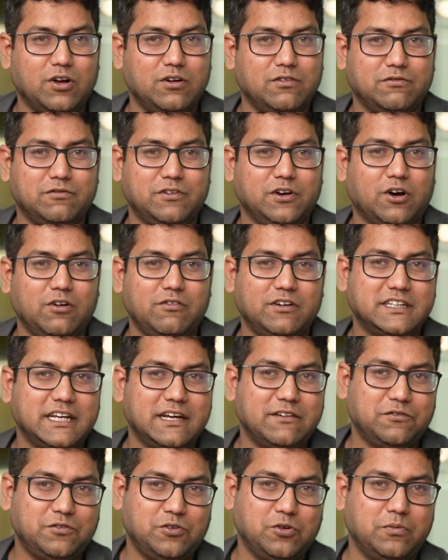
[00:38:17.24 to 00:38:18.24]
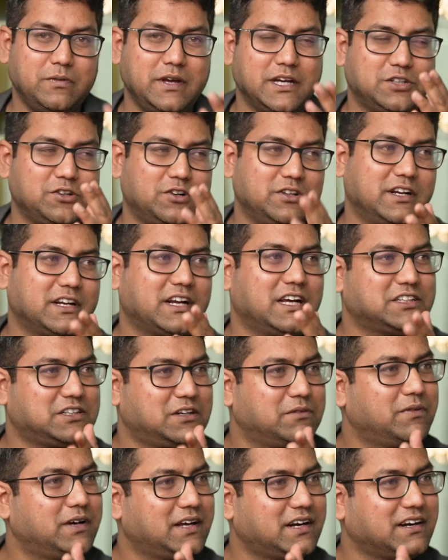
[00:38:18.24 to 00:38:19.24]
We always aim to make sure the
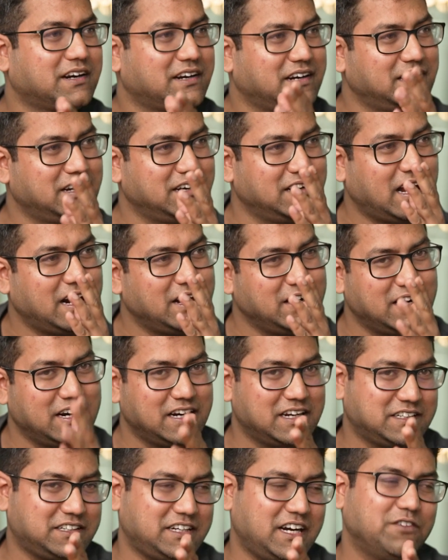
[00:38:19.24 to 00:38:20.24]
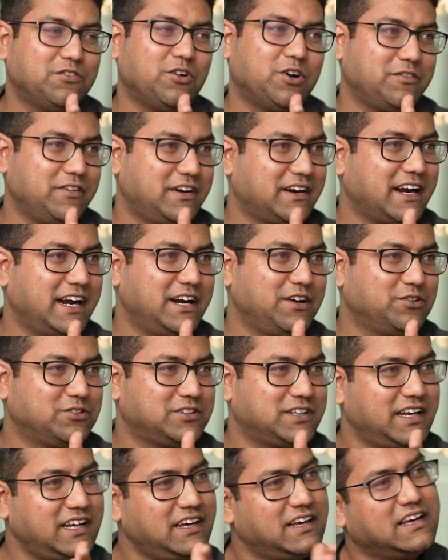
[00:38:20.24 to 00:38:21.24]
customer understand what we're trying to
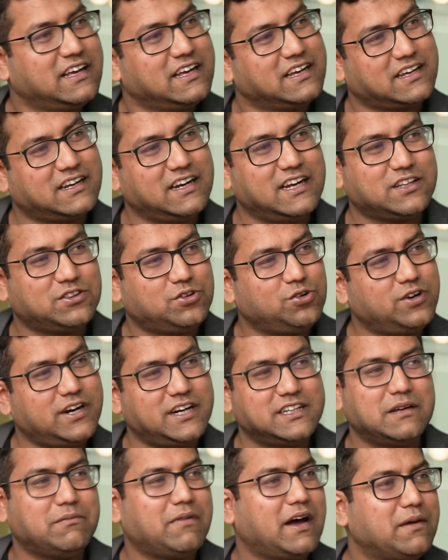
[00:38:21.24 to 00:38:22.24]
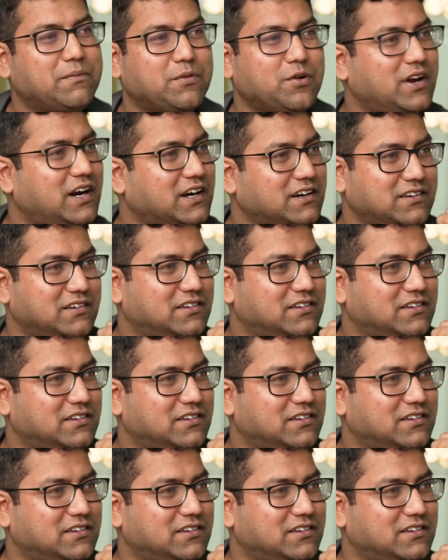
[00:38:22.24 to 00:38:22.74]
say. Click-through rate is a byproduct.